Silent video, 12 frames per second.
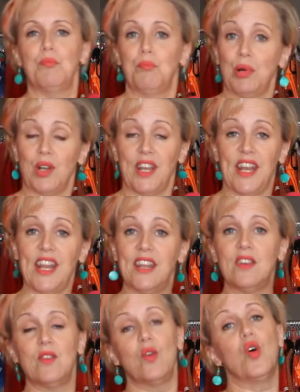pull it
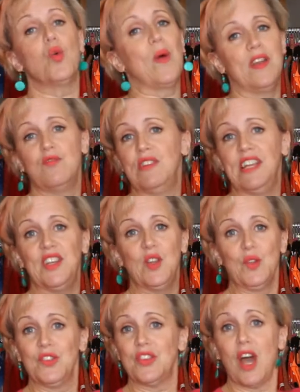in or wear it really
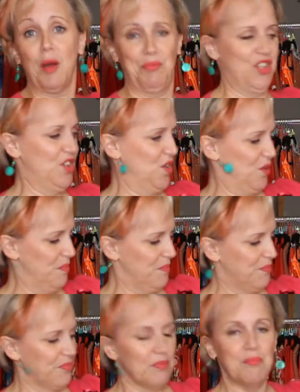loose. Up to you.
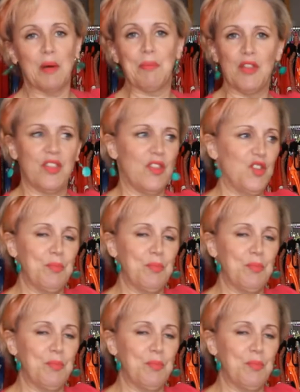But both of those